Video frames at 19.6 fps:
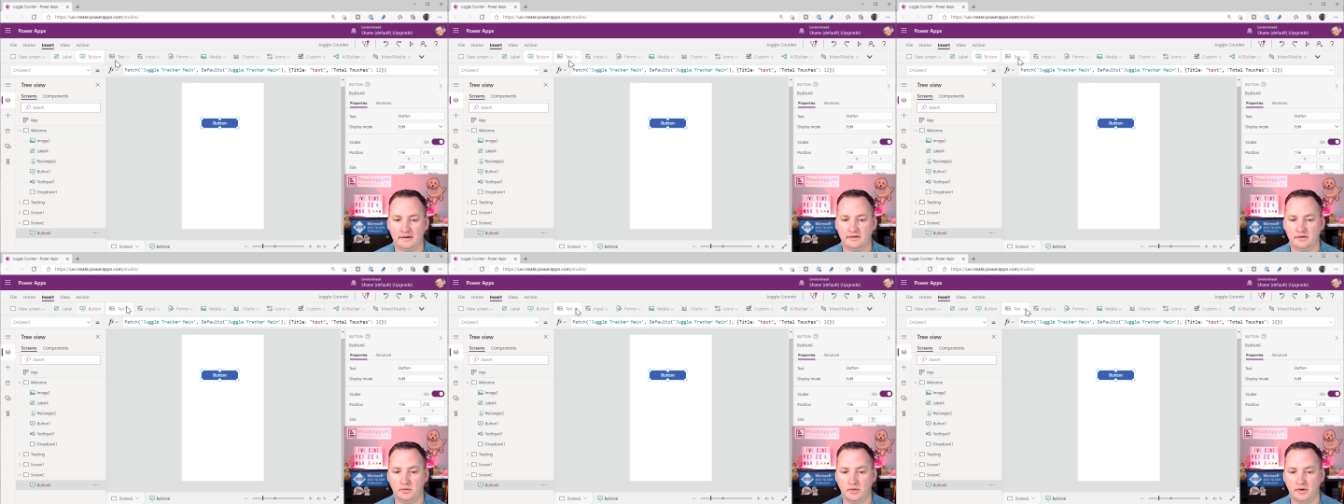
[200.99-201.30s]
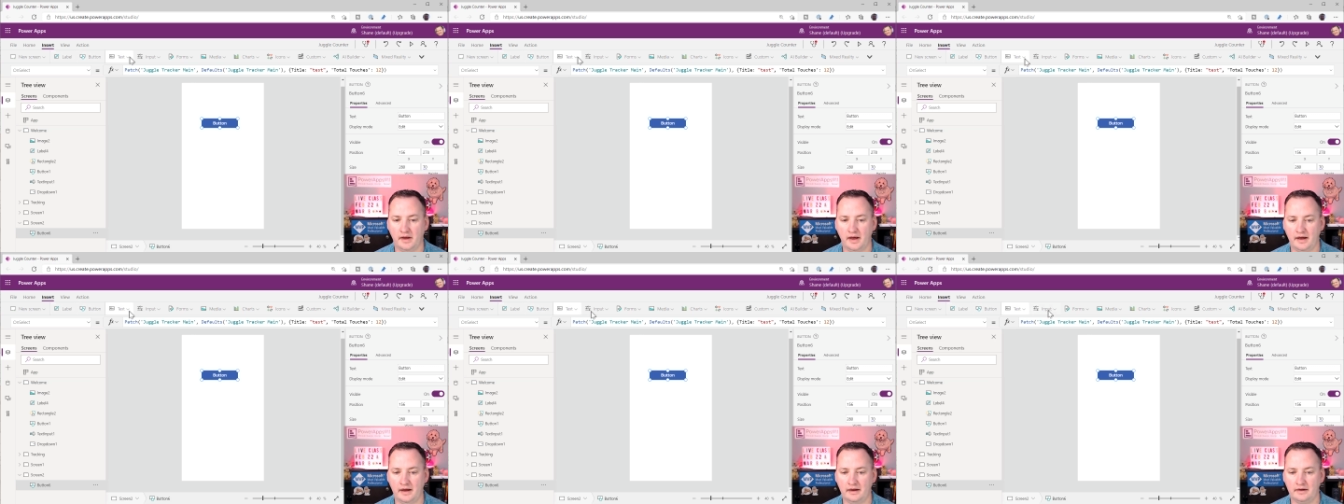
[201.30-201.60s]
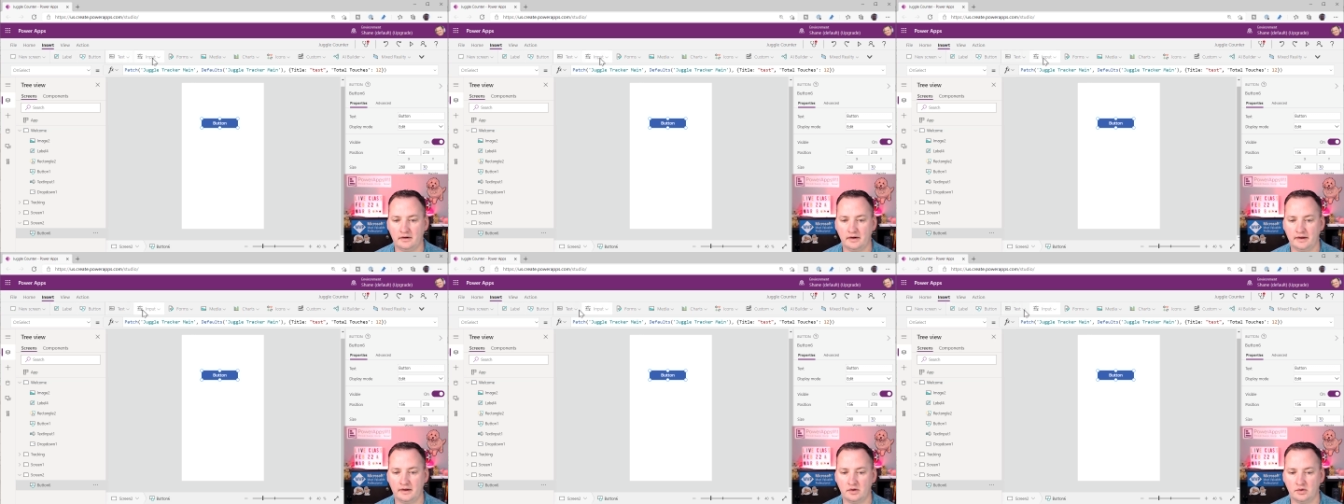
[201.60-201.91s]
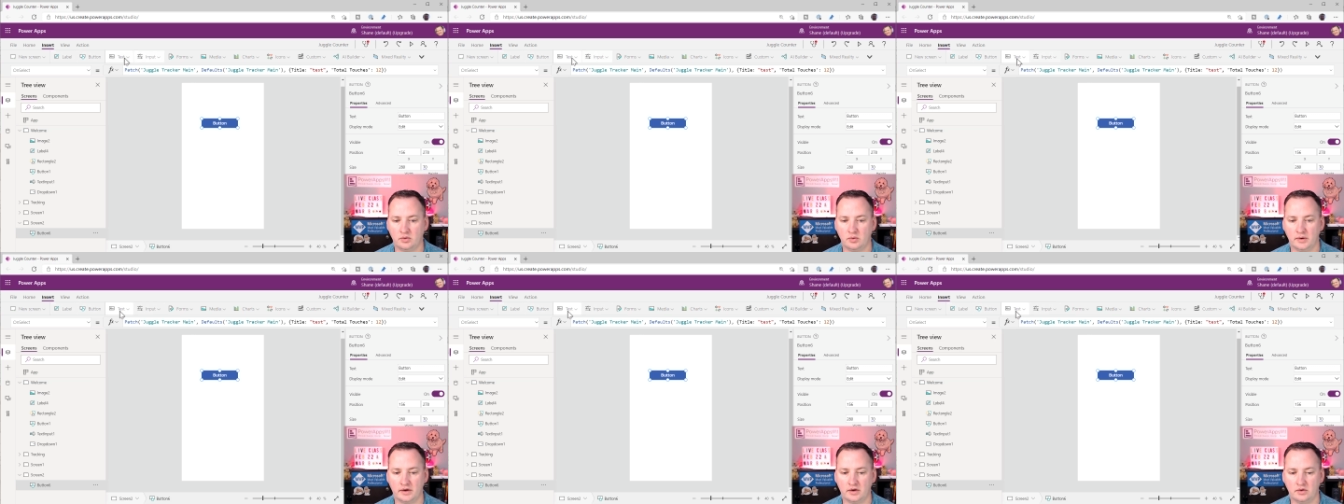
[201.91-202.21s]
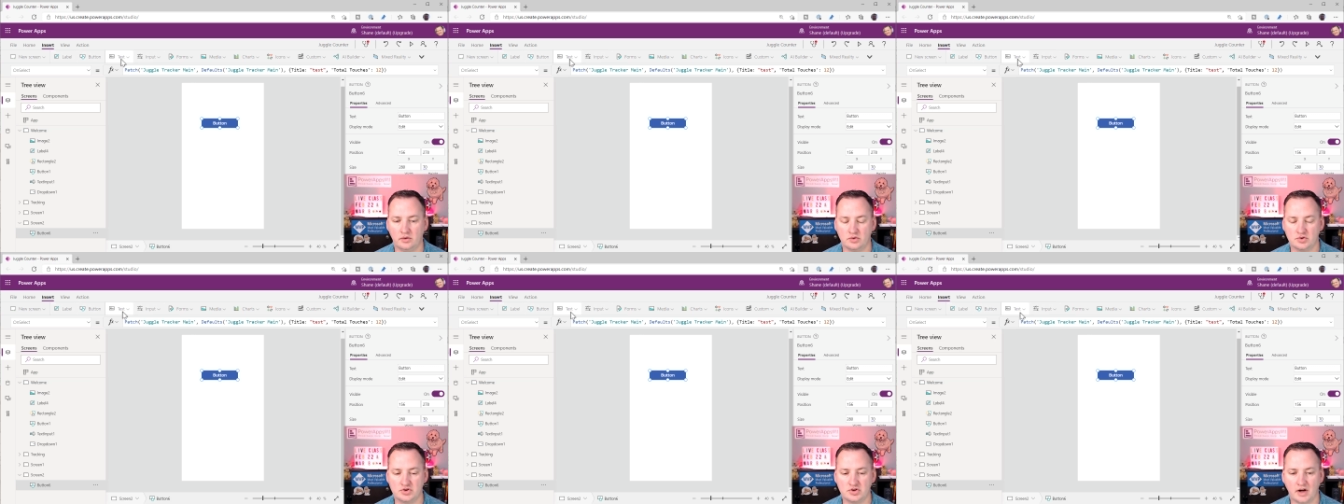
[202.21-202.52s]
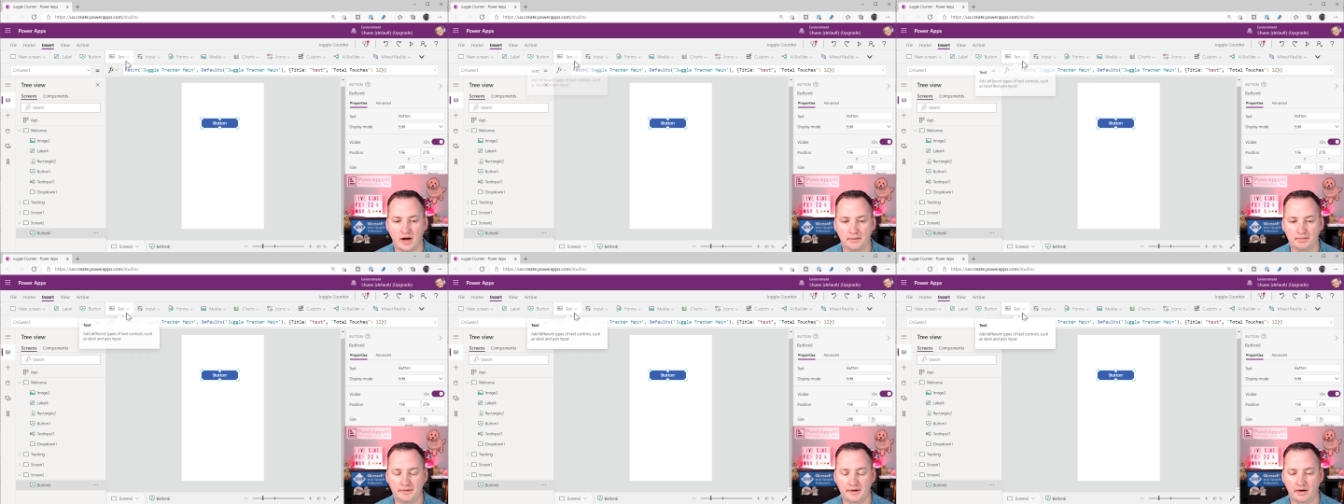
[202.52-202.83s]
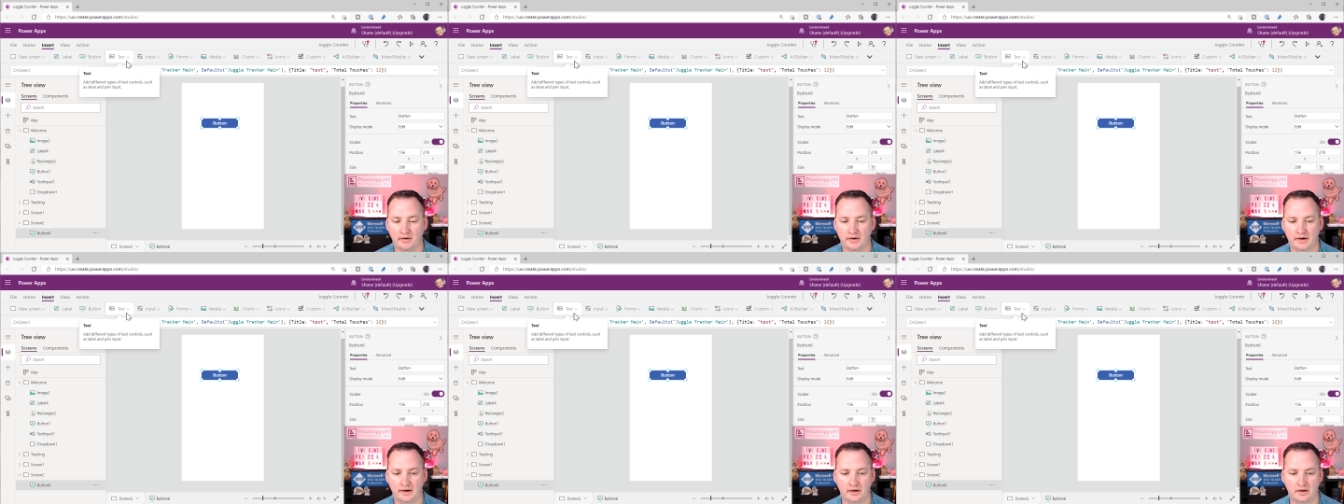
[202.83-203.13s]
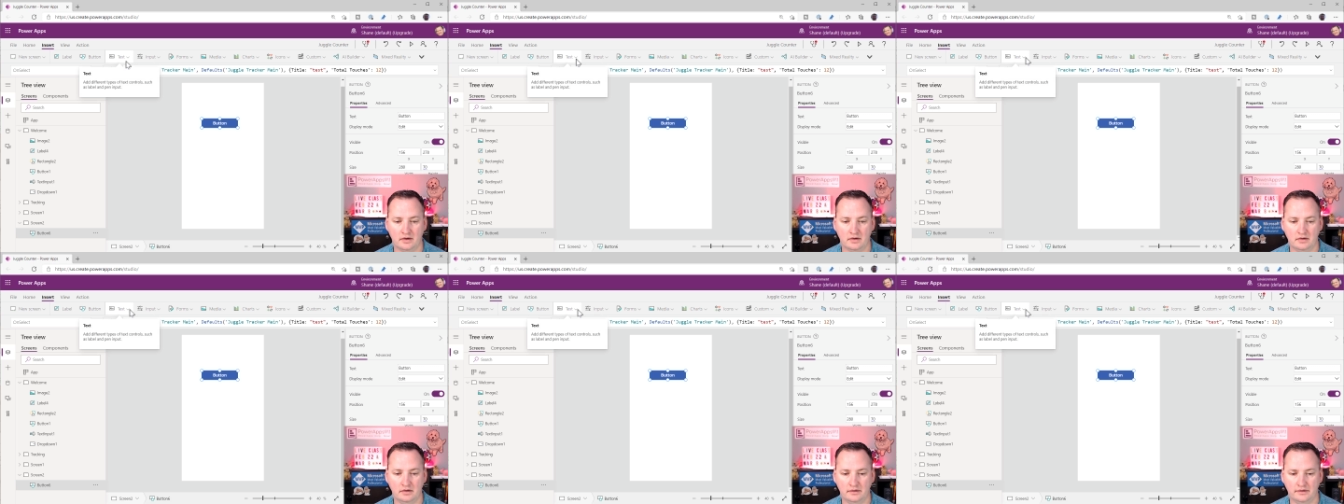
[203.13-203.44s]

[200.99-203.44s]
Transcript: So we had like a quick little drop down here.